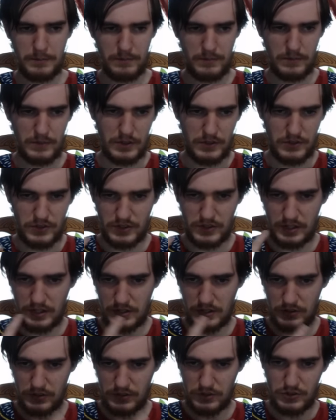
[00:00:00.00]
It's seen as
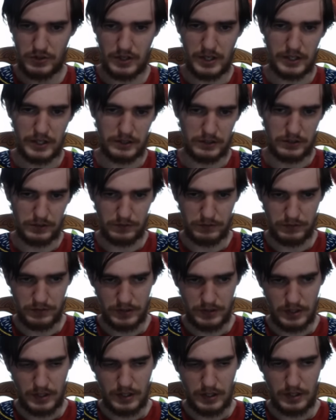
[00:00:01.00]
attractive,
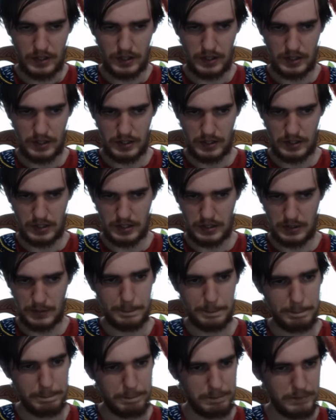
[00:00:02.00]

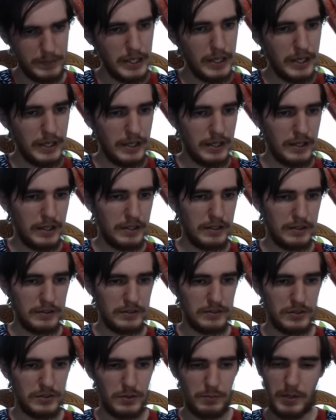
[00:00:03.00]

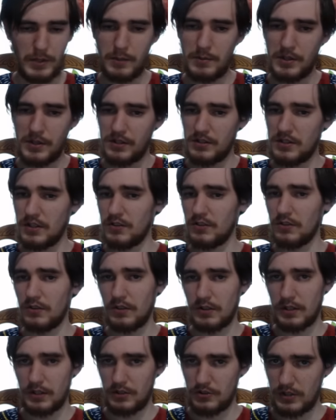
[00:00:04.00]
and maybe it doesn't look
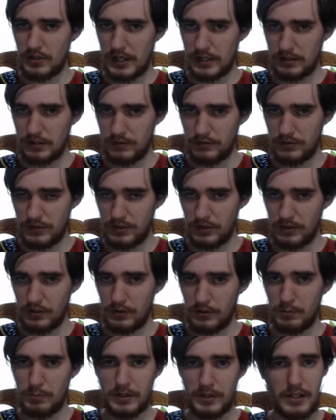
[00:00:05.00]
attractive to you,
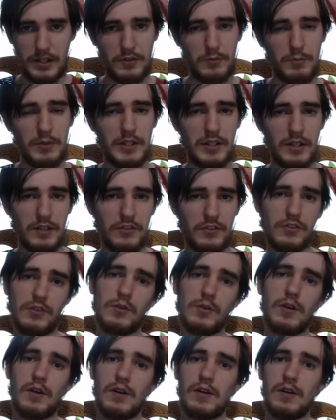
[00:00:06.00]
but that's because
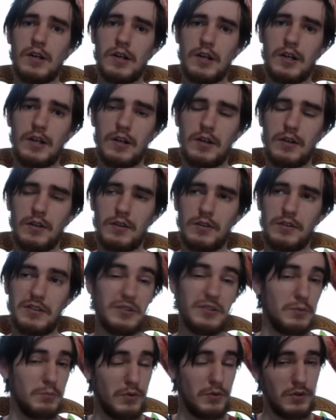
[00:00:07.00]
you're
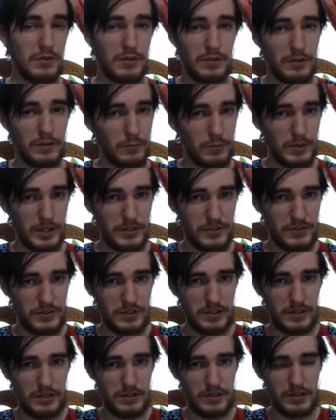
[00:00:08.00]
born in the West and
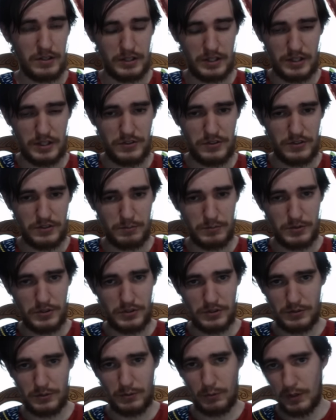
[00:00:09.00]
you're accustomed
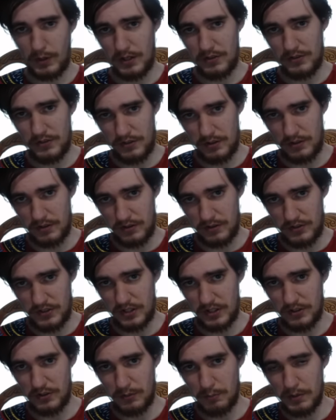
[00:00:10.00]
to Western
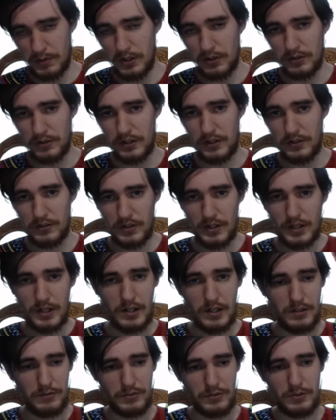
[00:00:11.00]
sensibilities.
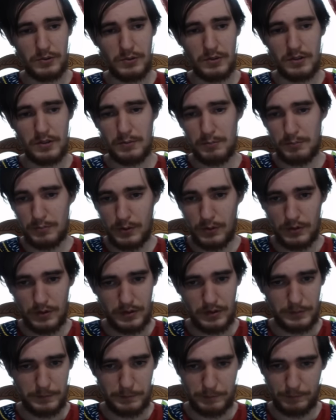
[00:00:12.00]
If you were
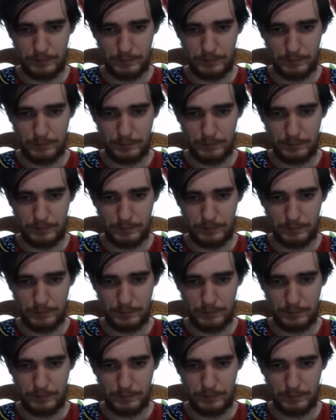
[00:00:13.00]
born